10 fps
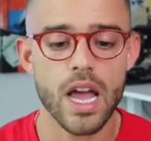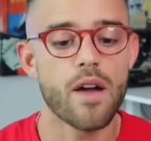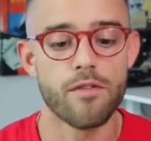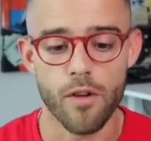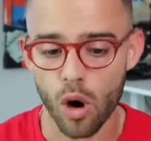
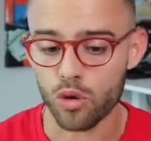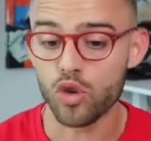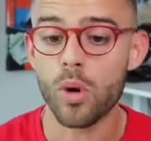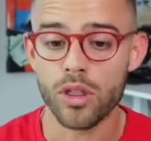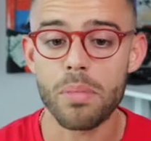
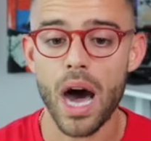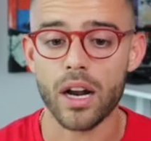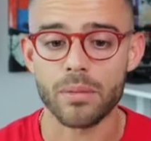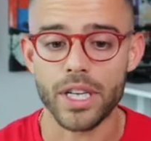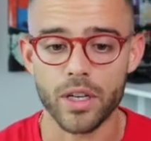volume on the
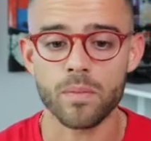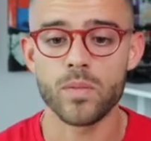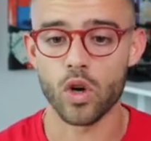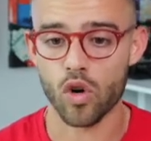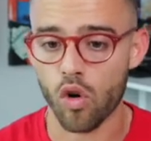bottom here,
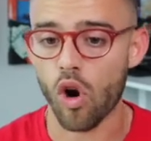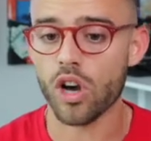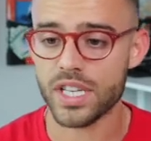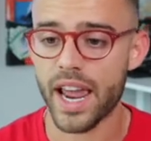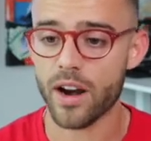your
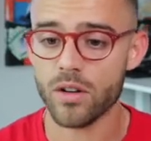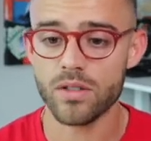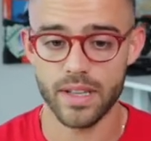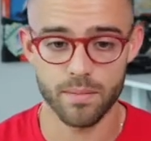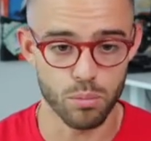crosshair
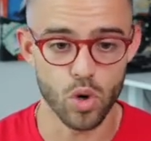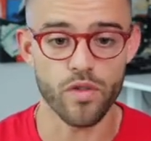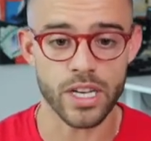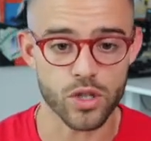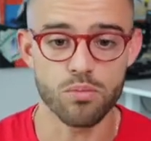
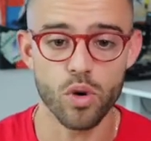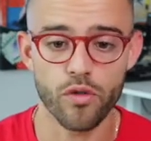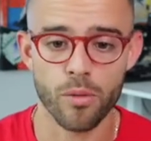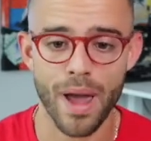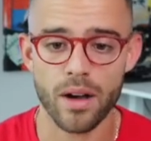moving as you move
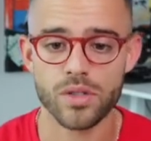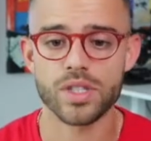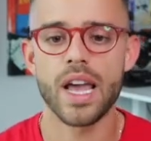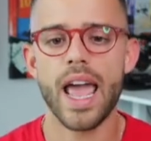your mouse,